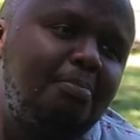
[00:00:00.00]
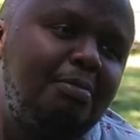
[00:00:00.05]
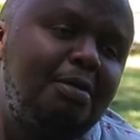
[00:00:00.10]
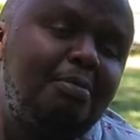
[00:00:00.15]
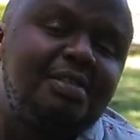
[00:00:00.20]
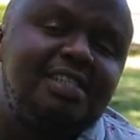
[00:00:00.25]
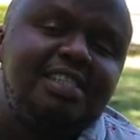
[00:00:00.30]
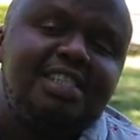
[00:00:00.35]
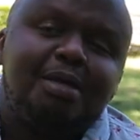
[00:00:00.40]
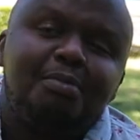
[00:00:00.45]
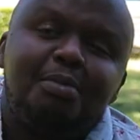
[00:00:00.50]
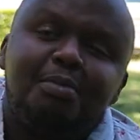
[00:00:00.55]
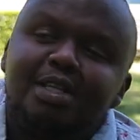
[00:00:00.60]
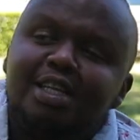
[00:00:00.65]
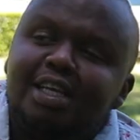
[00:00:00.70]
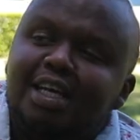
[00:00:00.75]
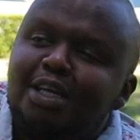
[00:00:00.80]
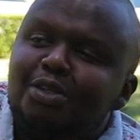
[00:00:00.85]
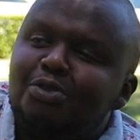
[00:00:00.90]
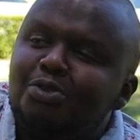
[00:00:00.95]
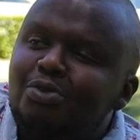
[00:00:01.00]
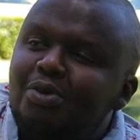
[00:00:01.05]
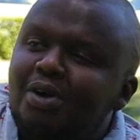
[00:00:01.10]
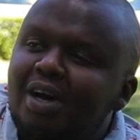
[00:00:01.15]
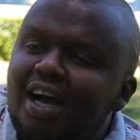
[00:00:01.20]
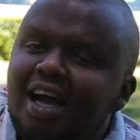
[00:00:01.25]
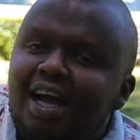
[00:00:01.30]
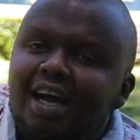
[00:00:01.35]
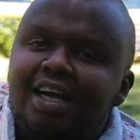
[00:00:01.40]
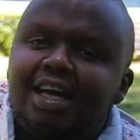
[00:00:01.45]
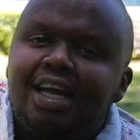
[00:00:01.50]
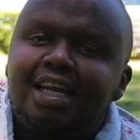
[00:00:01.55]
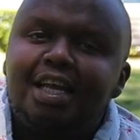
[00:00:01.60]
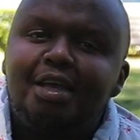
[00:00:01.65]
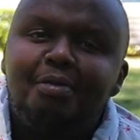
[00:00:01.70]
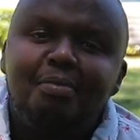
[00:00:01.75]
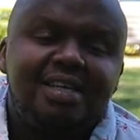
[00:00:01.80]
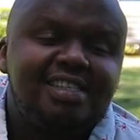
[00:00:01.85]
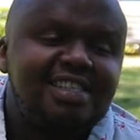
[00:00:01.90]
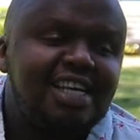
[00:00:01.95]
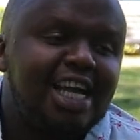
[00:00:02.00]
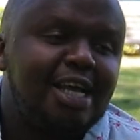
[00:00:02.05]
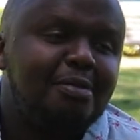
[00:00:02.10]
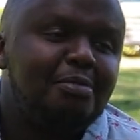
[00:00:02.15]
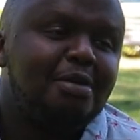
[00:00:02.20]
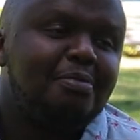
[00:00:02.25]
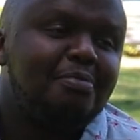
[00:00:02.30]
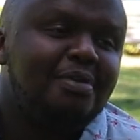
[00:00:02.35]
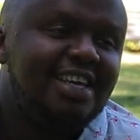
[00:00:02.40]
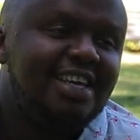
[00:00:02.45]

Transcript: Mimi nikajua career imeanza kama